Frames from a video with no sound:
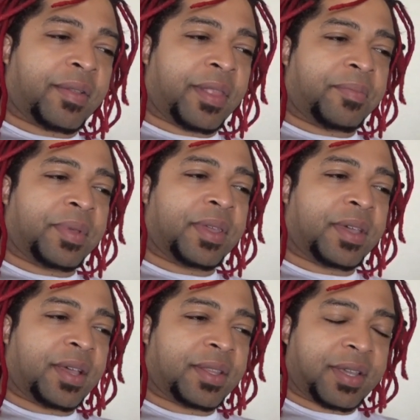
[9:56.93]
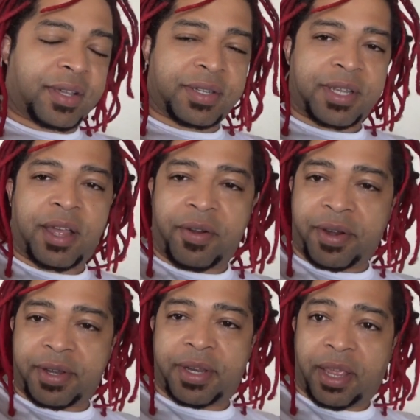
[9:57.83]
Let me take a shower
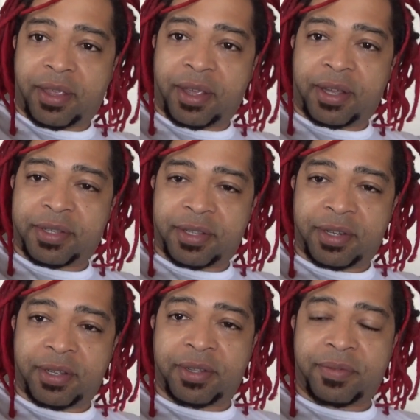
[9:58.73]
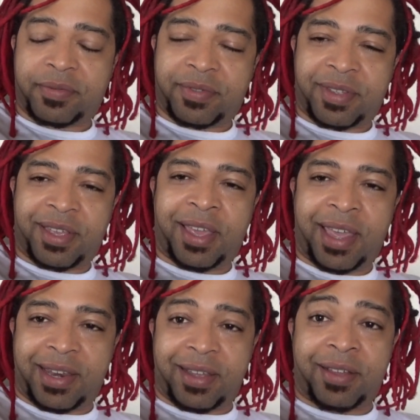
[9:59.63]
and take you guys to the
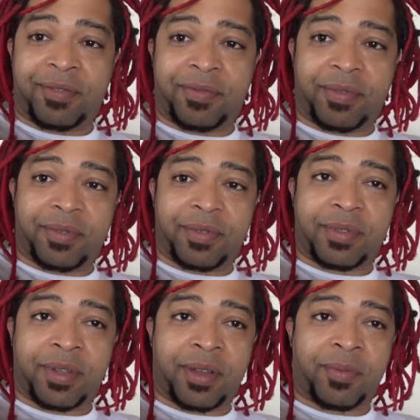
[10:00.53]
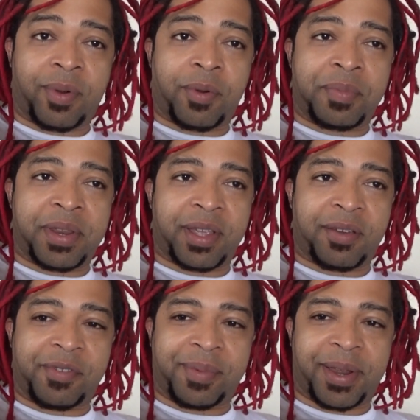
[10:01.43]
gate of where we're meeting
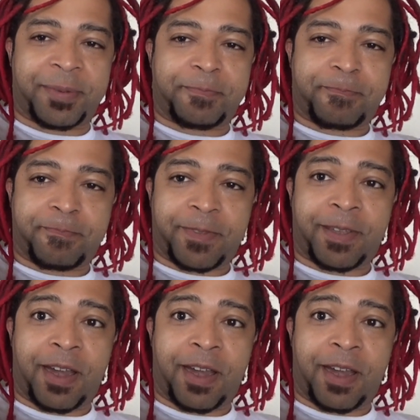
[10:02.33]
everybody. All